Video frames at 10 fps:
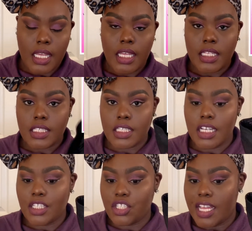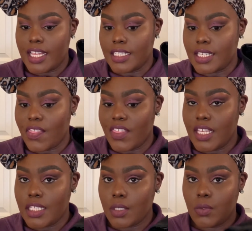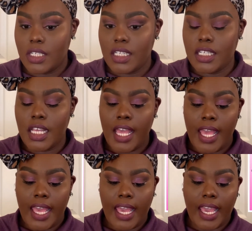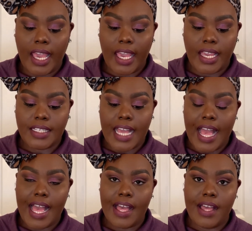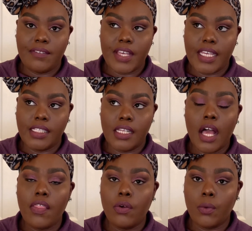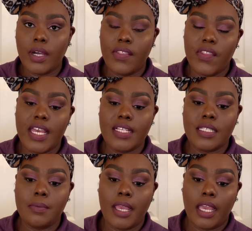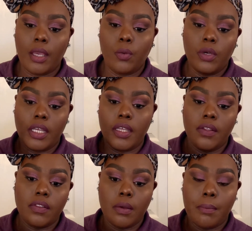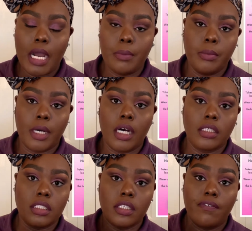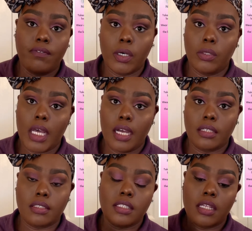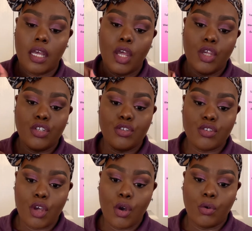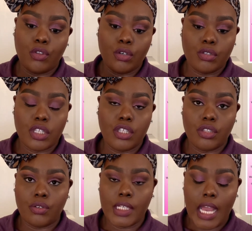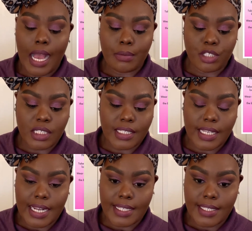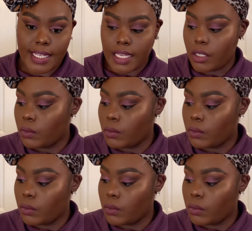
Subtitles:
such as this one. And I have another one that's made with Bobby Boss faux locks. So those are the three options that I sell.